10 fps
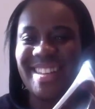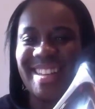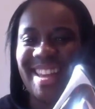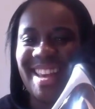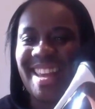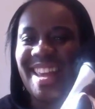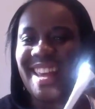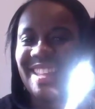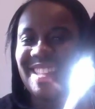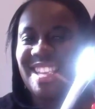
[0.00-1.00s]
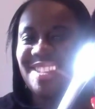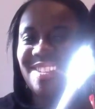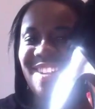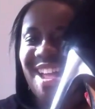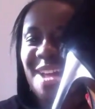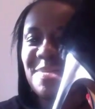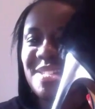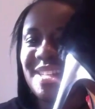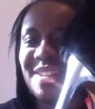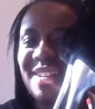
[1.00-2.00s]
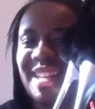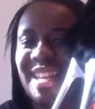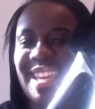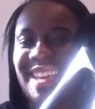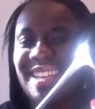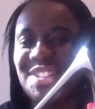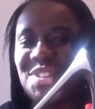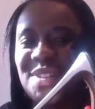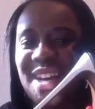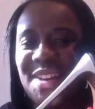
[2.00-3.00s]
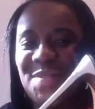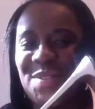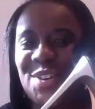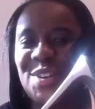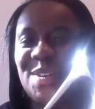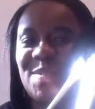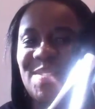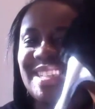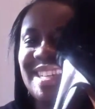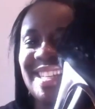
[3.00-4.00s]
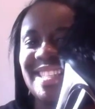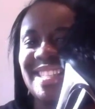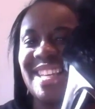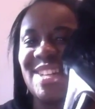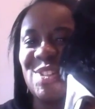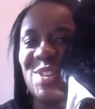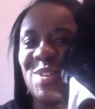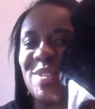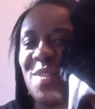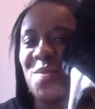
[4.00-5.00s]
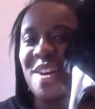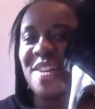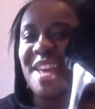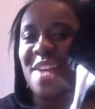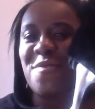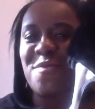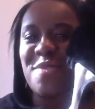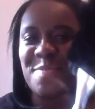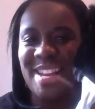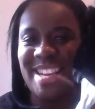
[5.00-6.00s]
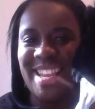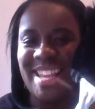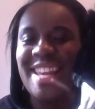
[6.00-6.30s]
Okay, these are absolutely to die for, fantastic shoes and worth every penny.